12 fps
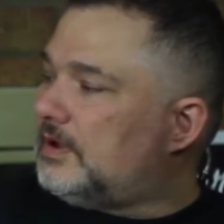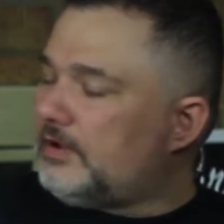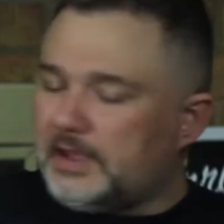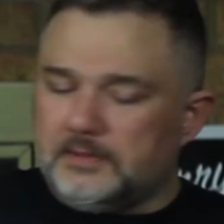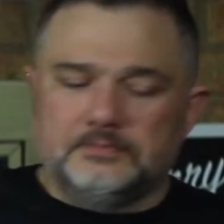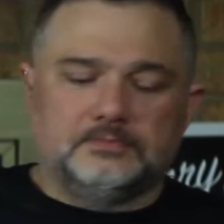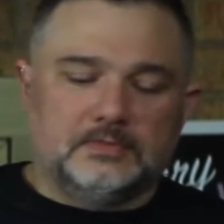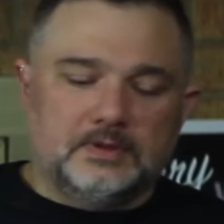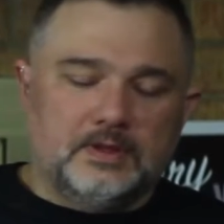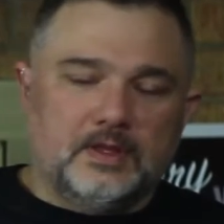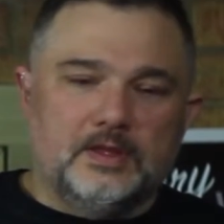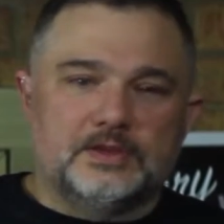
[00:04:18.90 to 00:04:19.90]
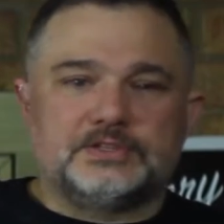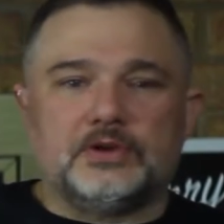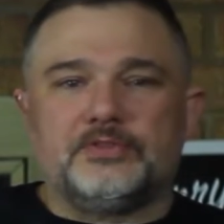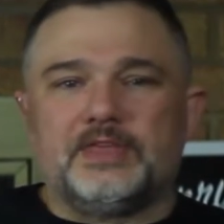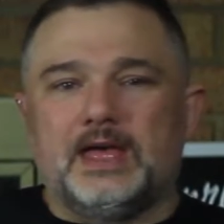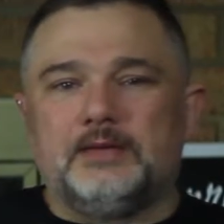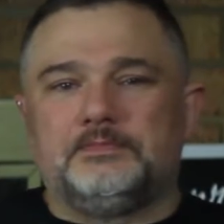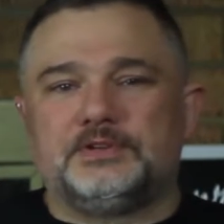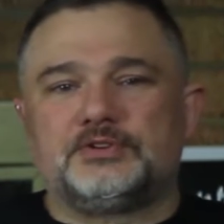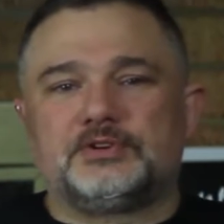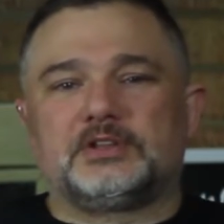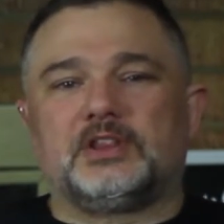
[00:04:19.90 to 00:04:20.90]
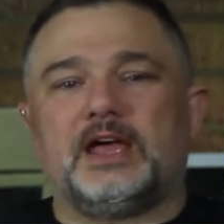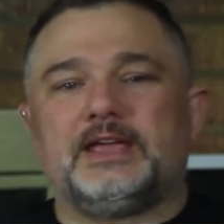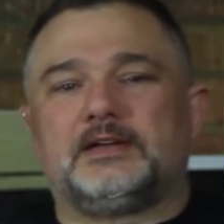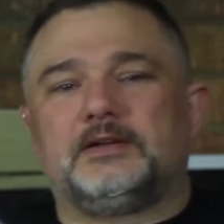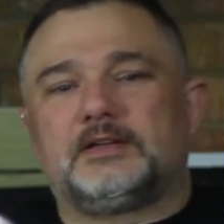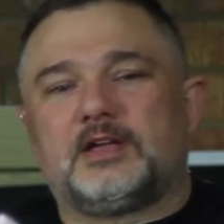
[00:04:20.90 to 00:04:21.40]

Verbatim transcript: Okay. So with that, be sure to like,